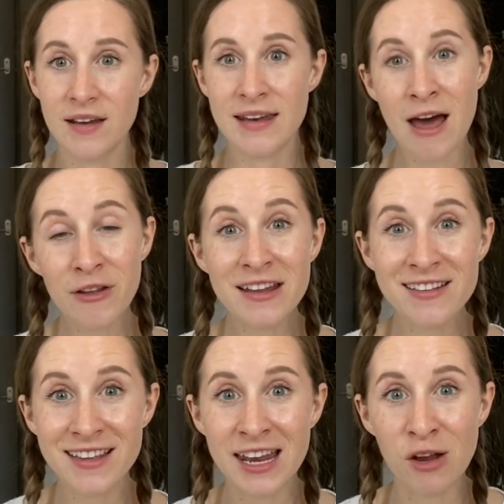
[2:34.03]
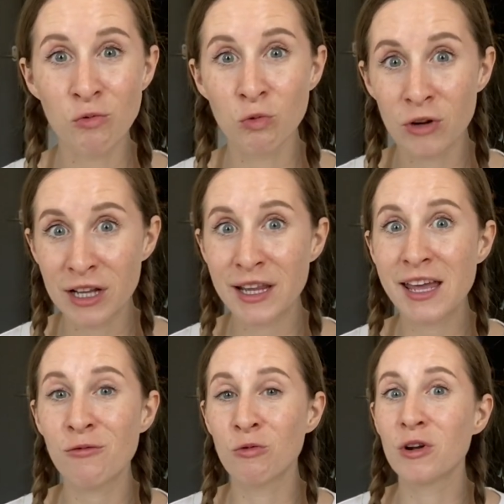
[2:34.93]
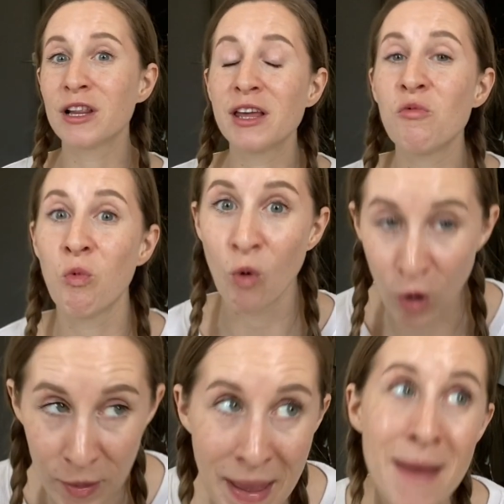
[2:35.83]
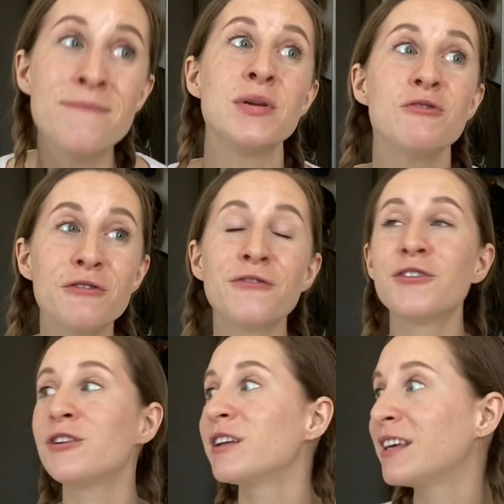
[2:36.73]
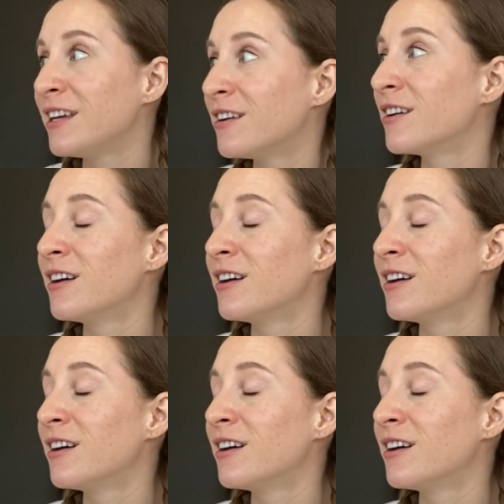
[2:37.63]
Now that it's getting really, really warm and beautiful here,